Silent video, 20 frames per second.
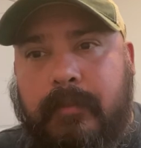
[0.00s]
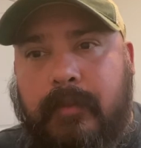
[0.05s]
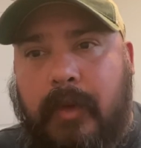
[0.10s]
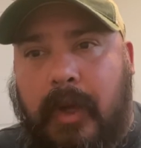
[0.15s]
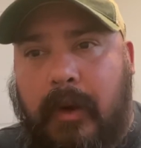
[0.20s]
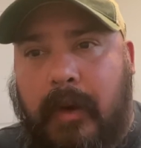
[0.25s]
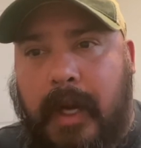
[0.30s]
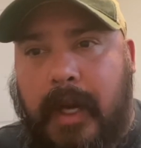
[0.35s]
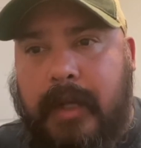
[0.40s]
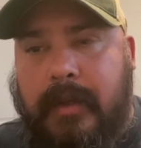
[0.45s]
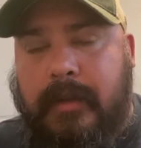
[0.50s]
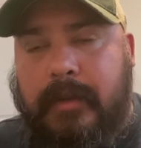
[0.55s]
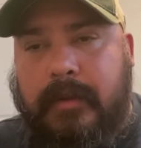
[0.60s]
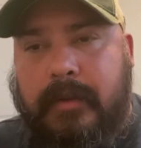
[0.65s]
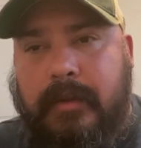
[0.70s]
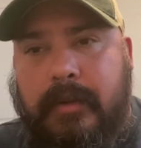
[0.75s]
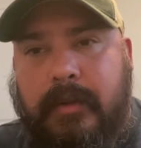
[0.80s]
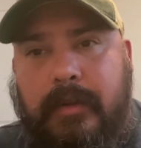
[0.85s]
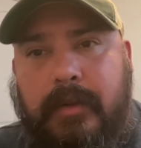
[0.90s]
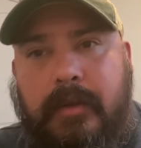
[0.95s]
All right,
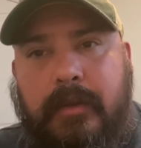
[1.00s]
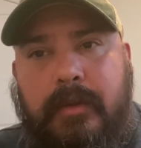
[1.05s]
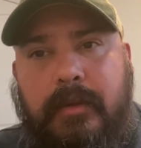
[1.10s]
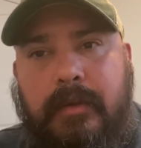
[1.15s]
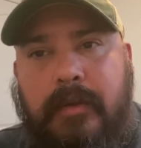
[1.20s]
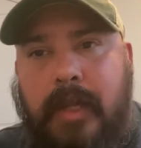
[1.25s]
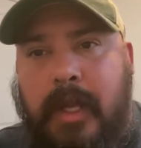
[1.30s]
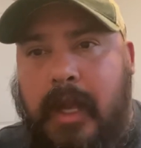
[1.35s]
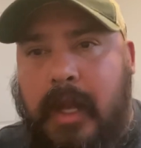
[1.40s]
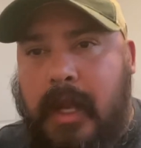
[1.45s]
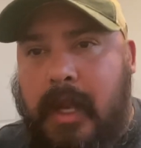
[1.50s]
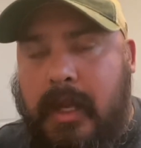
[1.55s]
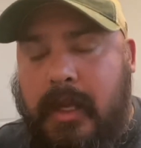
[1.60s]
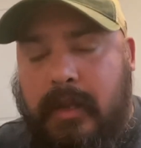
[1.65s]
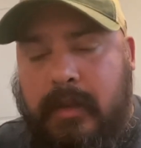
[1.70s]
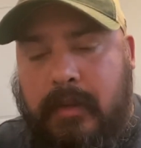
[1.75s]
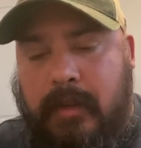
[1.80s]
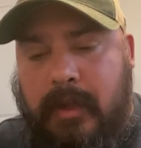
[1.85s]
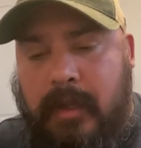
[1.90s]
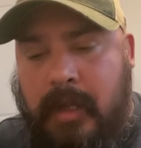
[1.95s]

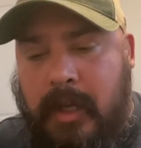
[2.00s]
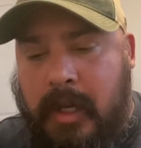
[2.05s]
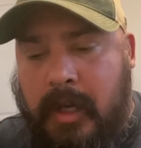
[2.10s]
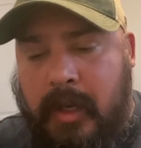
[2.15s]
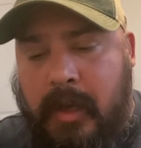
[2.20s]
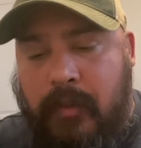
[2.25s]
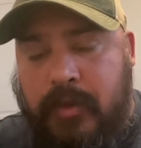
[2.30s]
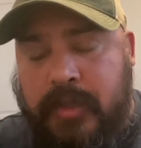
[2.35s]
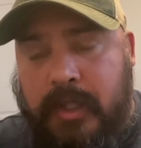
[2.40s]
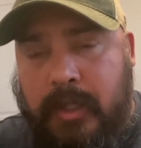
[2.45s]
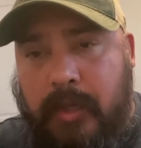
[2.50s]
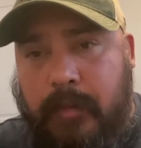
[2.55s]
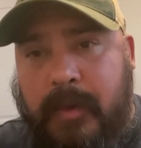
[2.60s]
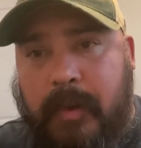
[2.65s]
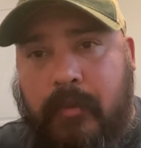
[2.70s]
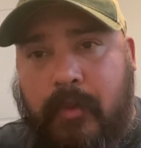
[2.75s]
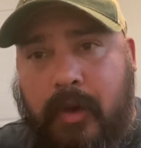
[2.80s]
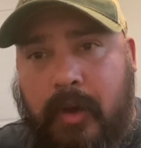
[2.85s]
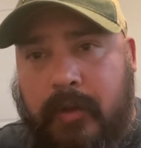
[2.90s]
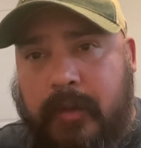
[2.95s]
he you know he was a little bit
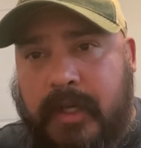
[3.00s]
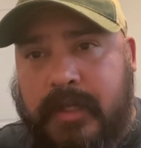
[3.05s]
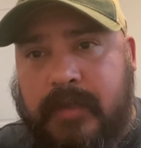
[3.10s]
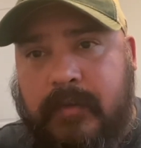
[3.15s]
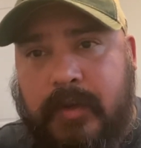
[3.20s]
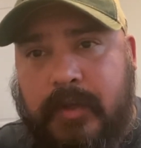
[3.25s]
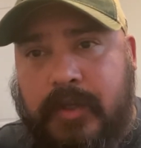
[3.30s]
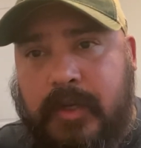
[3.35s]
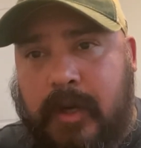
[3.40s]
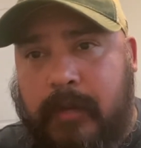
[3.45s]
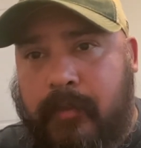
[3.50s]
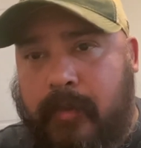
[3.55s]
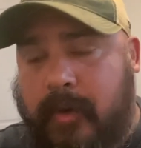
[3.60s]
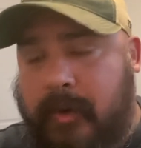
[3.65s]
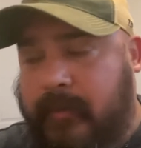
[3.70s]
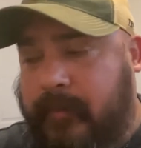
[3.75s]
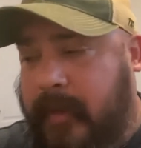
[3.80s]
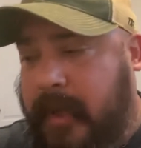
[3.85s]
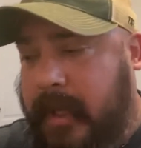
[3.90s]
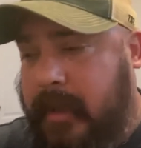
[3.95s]
more aggressive in Sean Porter
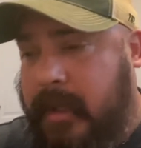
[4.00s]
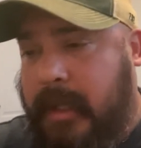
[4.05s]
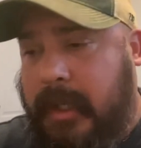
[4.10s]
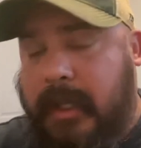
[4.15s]
fight.